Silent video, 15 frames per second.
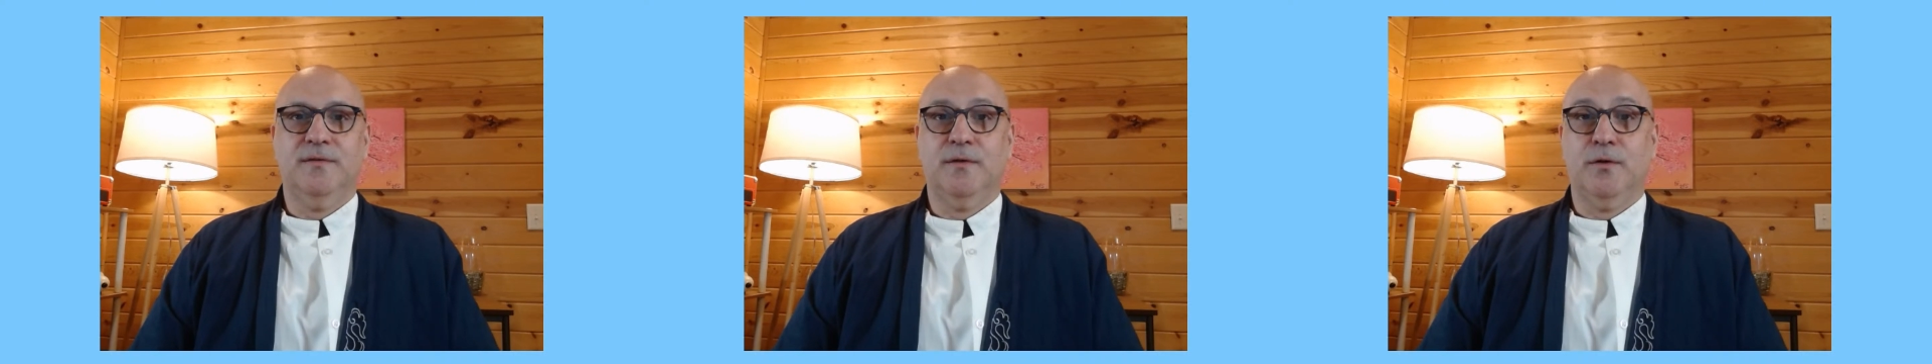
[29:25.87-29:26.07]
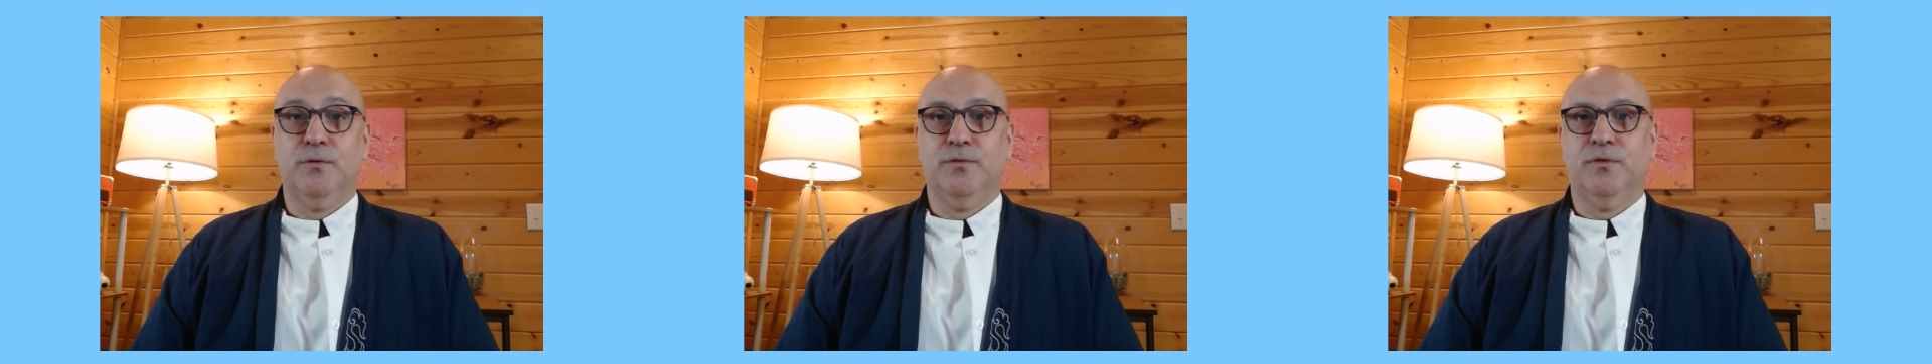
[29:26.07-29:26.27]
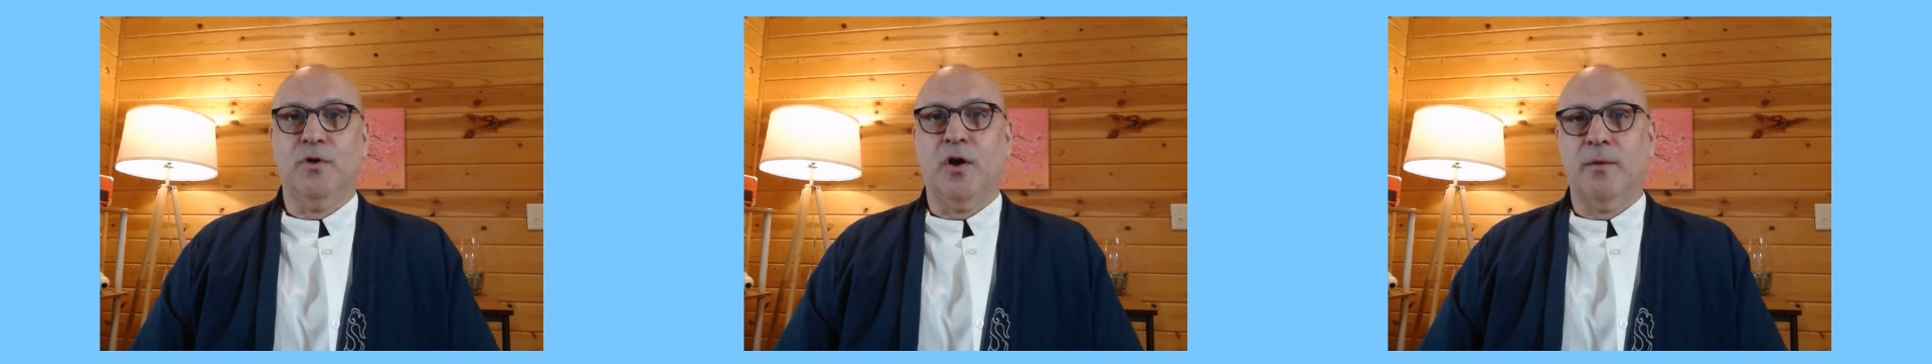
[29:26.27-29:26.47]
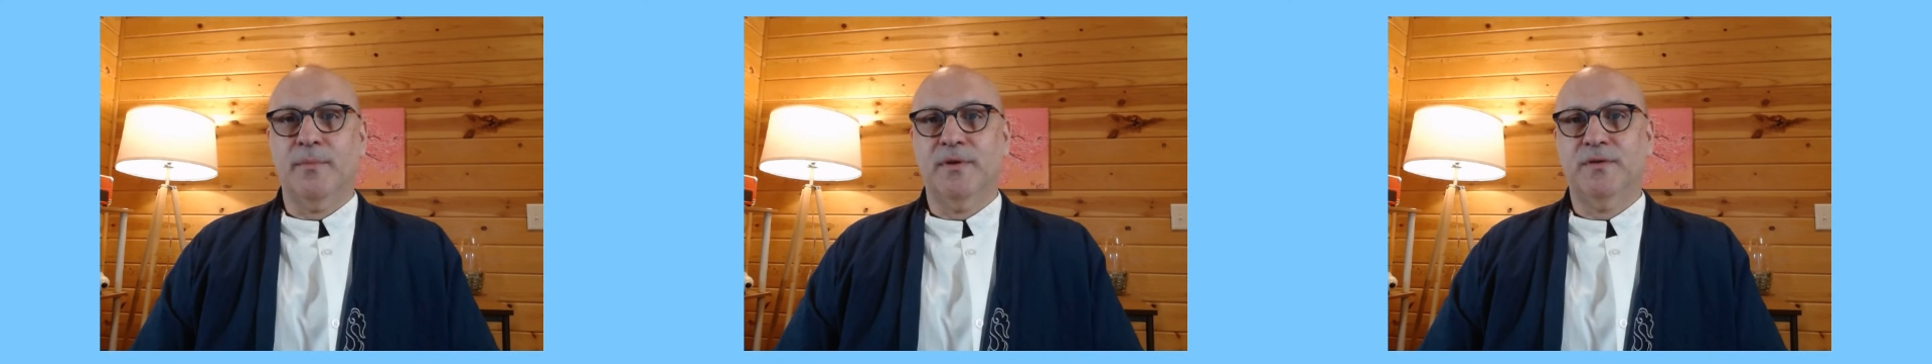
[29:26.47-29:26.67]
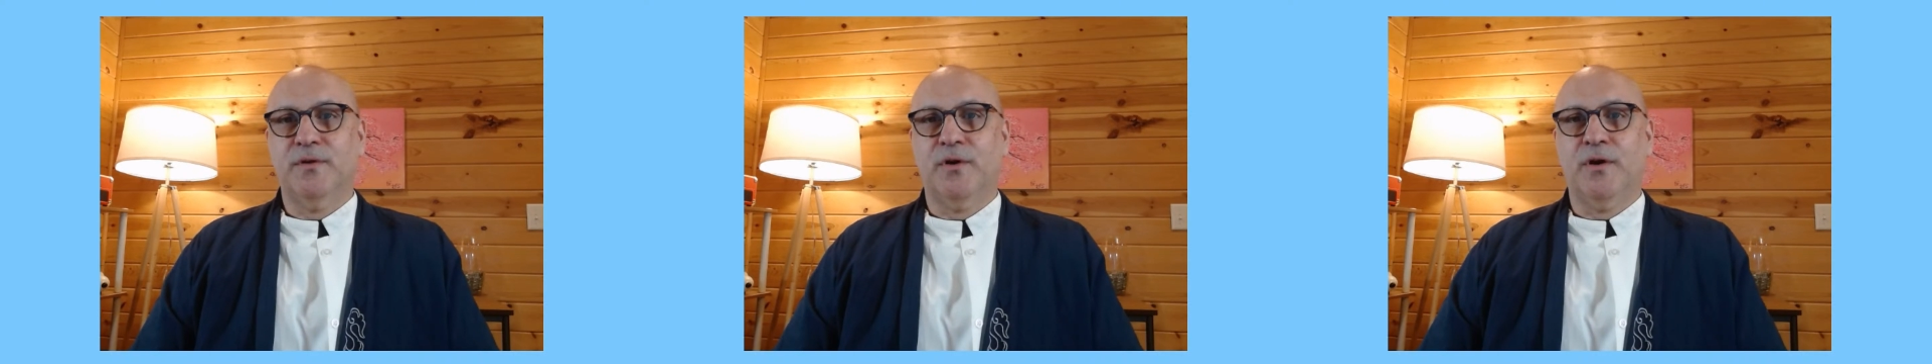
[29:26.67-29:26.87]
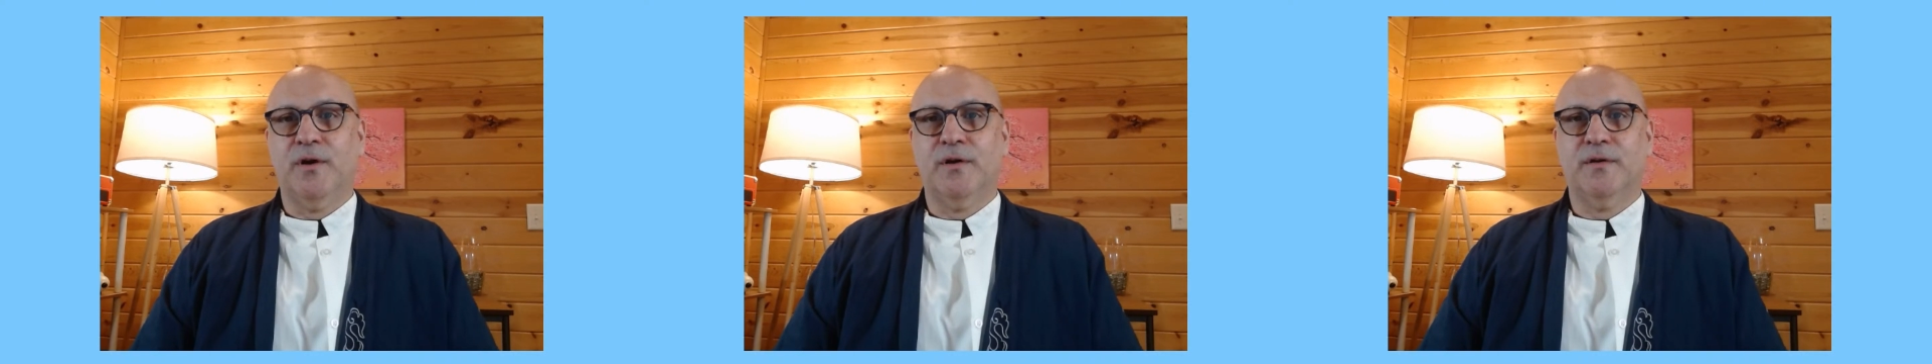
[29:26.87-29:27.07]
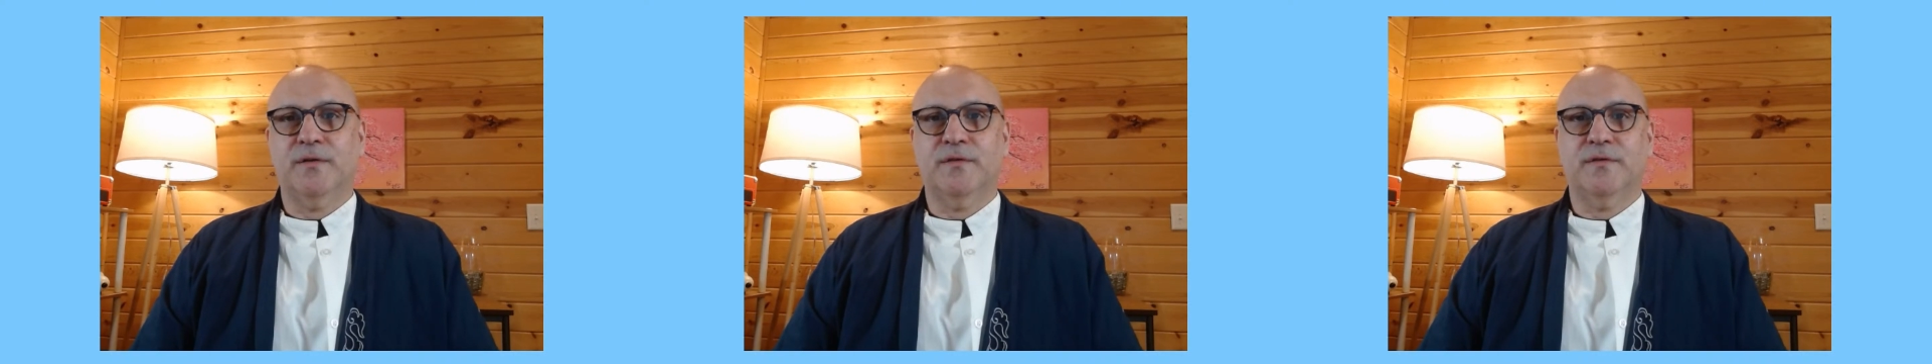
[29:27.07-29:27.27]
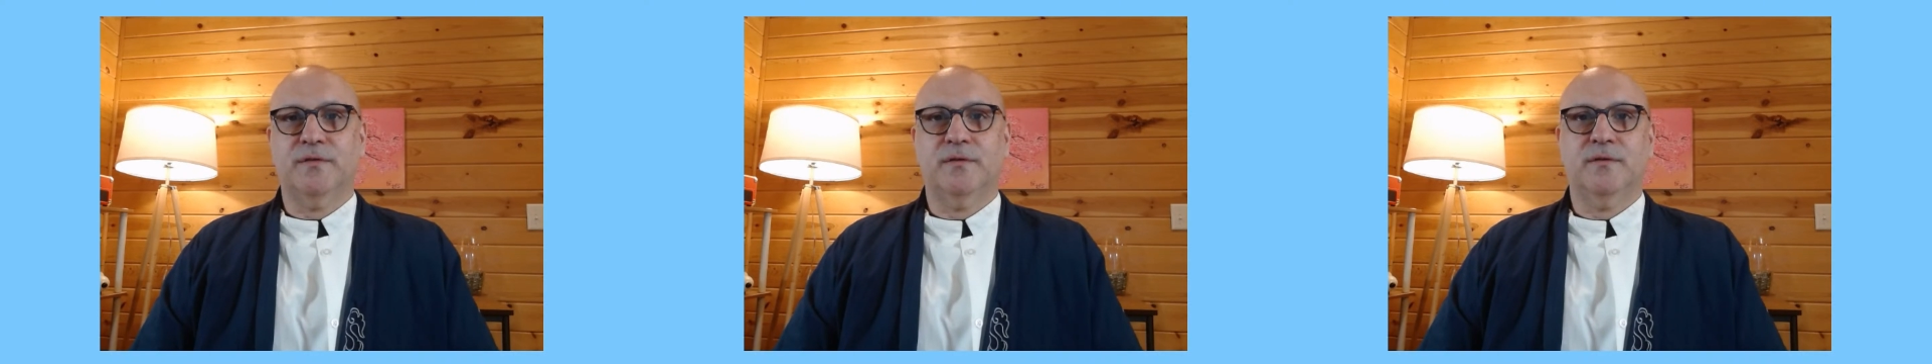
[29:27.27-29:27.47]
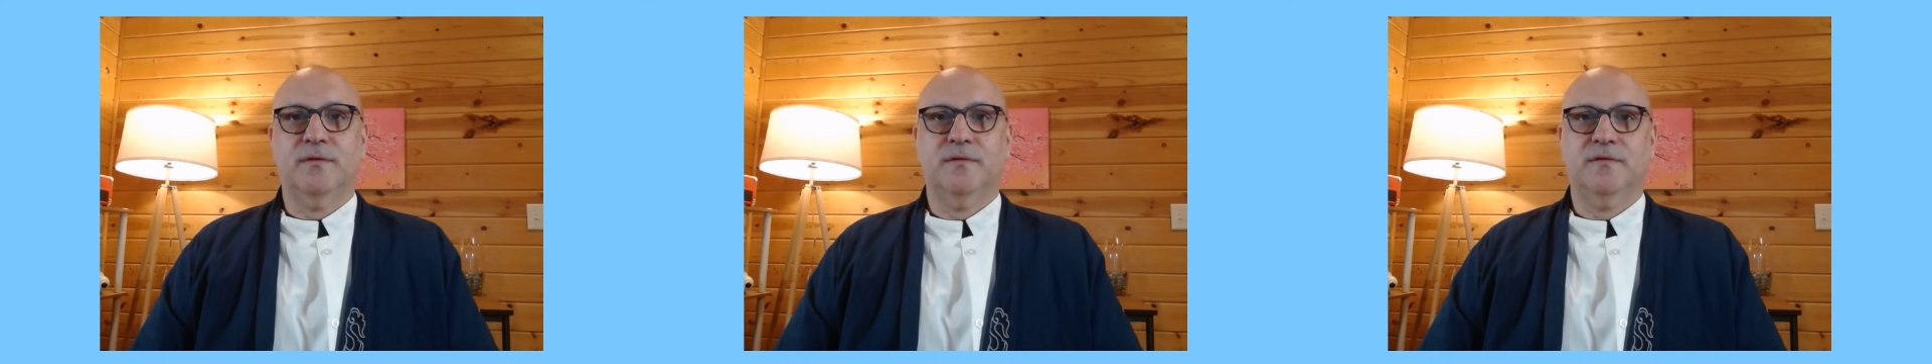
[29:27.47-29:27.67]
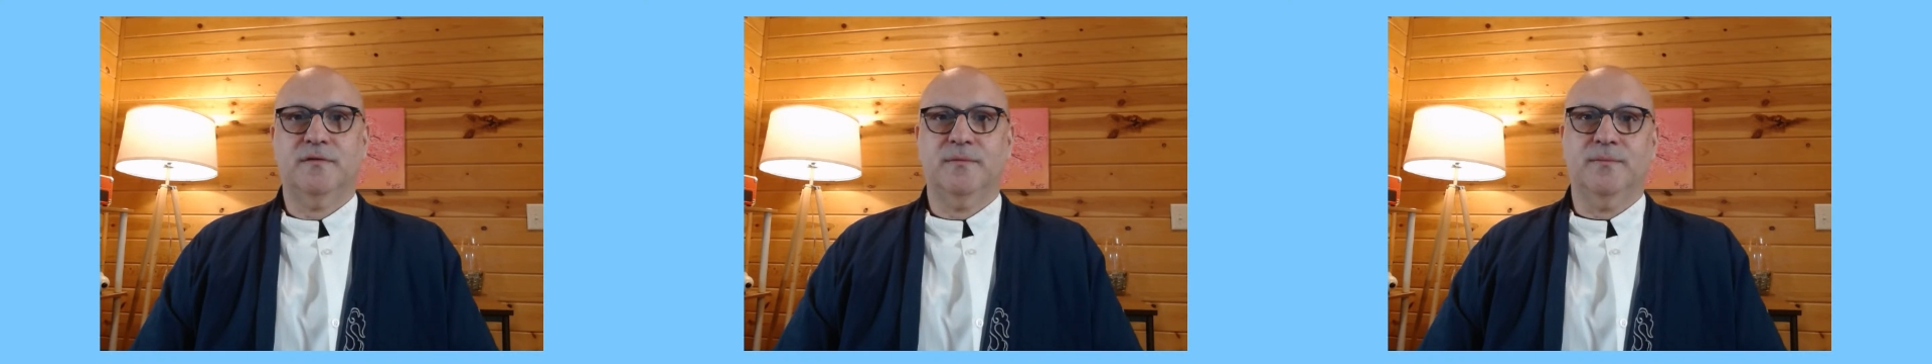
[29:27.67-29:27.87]
So Dharma talks,
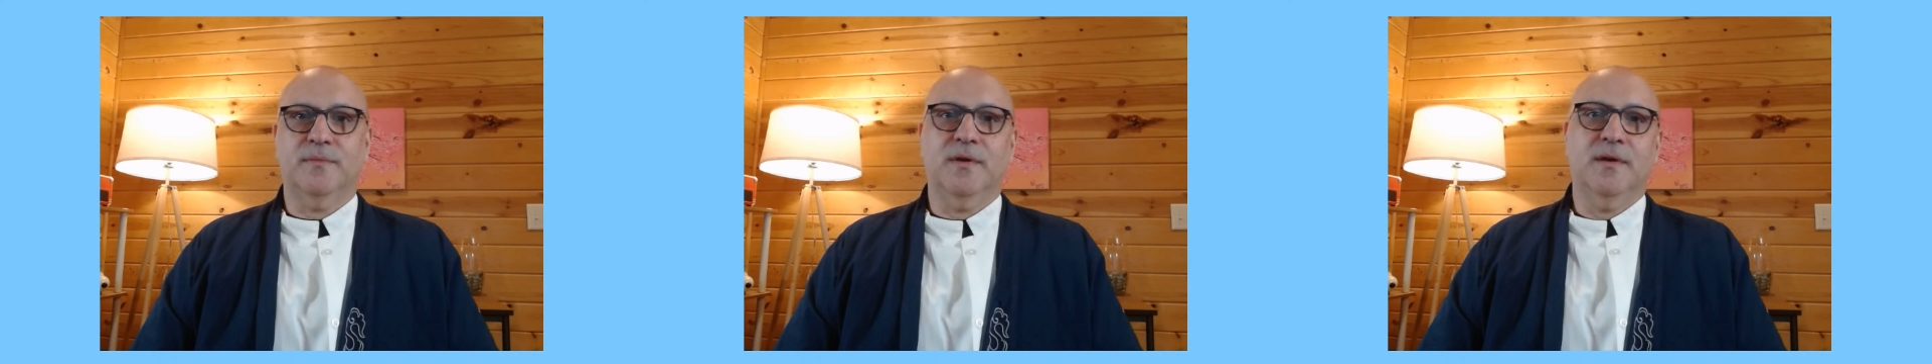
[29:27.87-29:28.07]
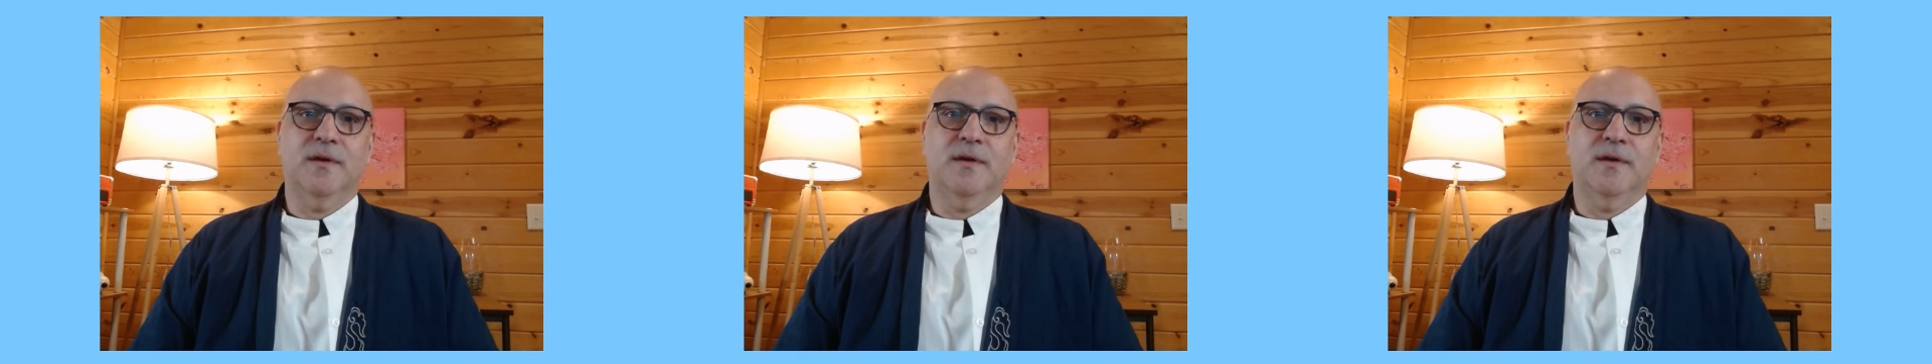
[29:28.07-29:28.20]
some